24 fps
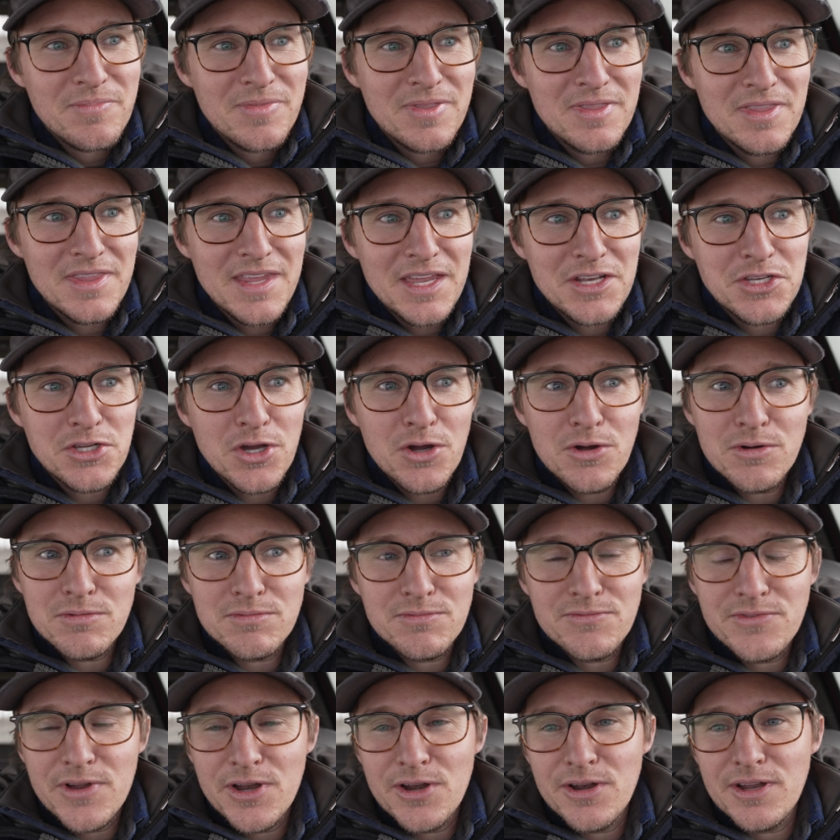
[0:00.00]
they tow
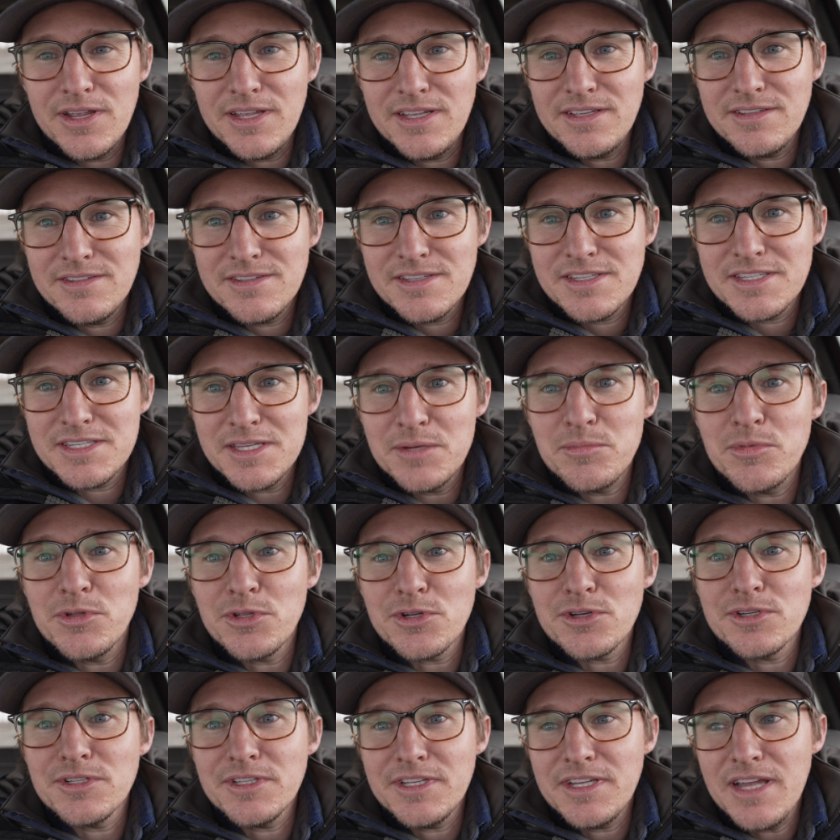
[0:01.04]
very
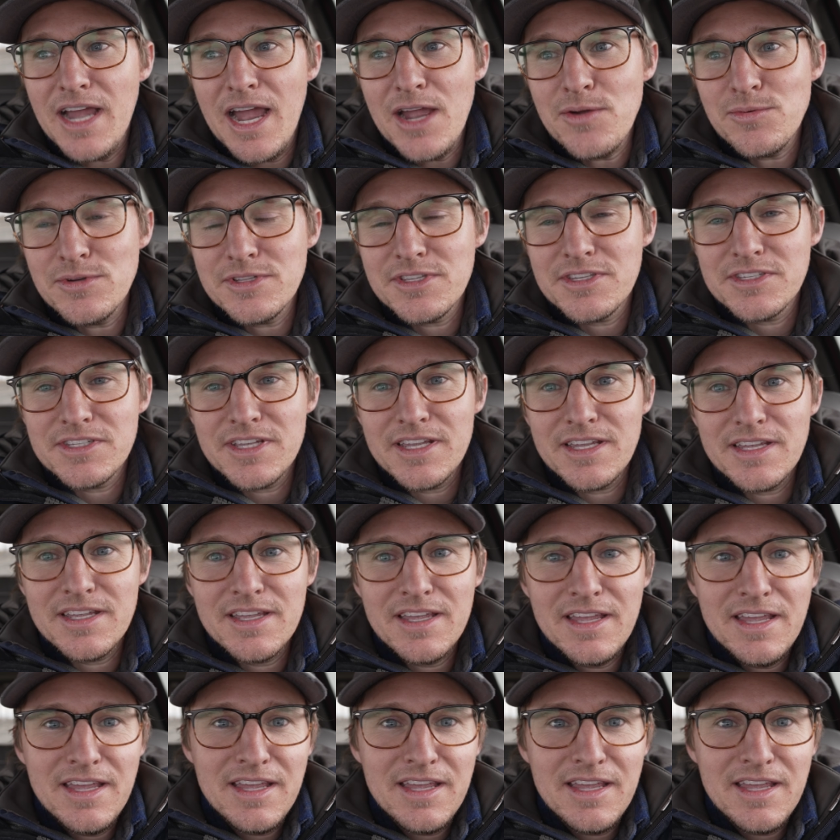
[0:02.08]
similarly, I would say.